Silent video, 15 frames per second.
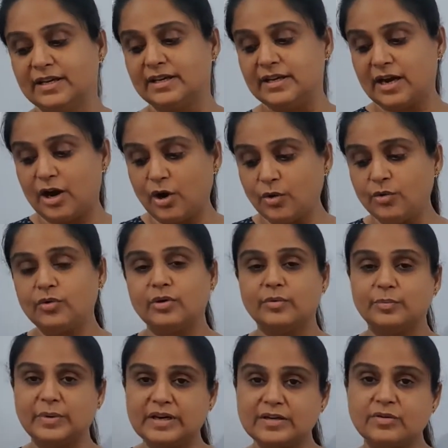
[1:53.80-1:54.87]
how
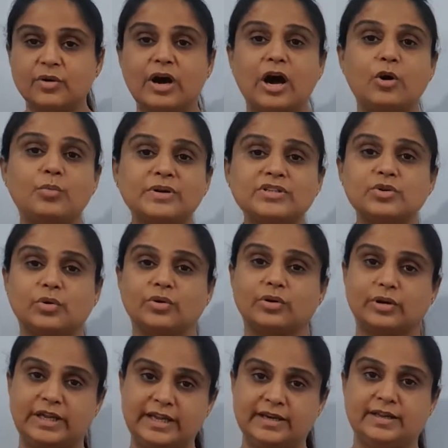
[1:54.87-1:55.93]
much
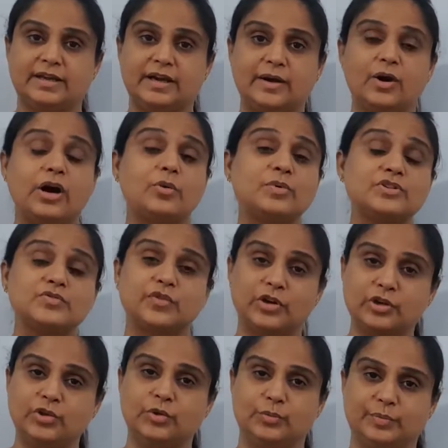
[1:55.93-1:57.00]
area, how much
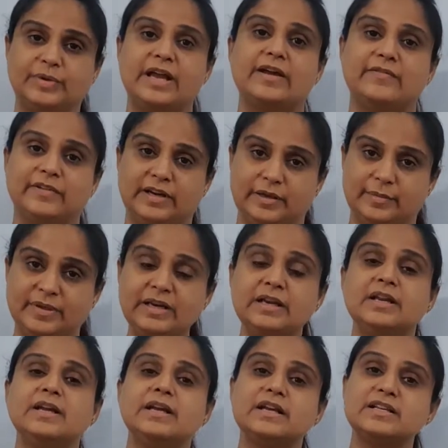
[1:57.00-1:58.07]
volume available
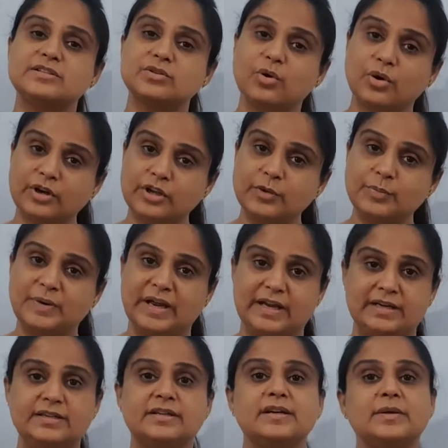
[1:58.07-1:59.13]
is occupied
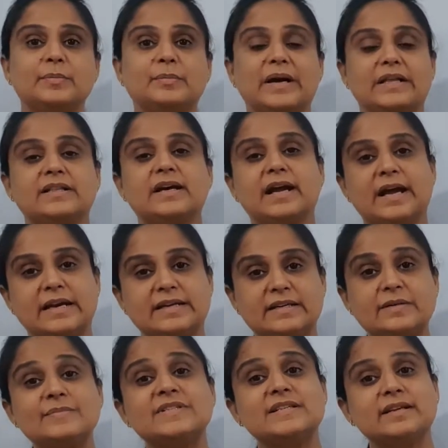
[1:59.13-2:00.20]
by the
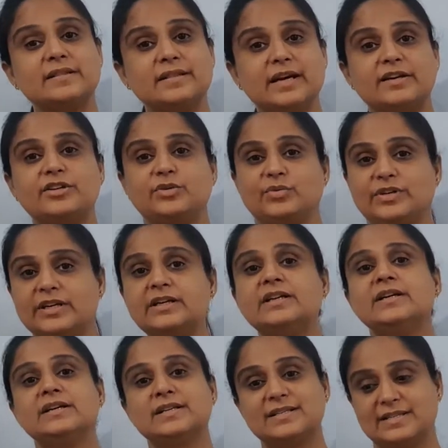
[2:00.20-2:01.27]
atoms in that unit
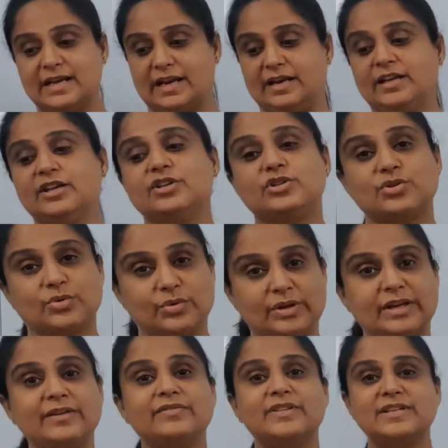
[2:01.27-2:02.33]
cell. So
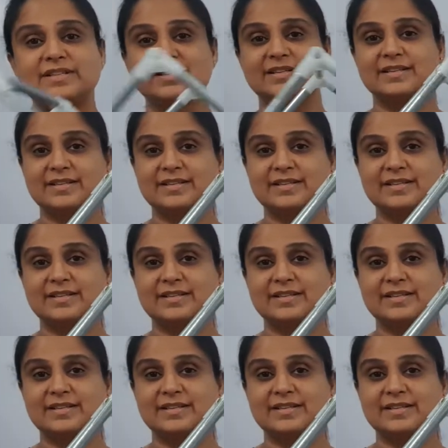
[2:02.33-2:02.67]
if this is a